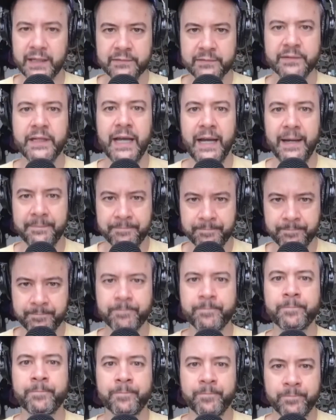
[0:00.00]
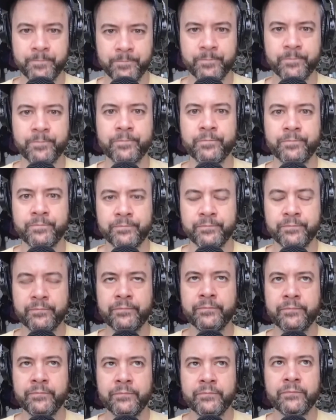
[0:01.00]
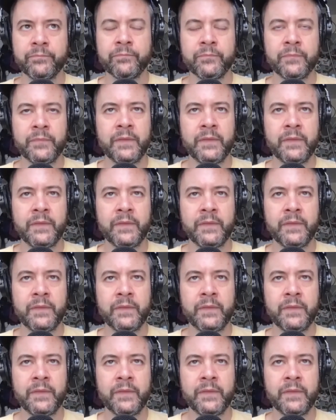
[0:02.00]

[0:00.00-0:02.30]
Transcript: Yeah. Did you feel that at all going into it?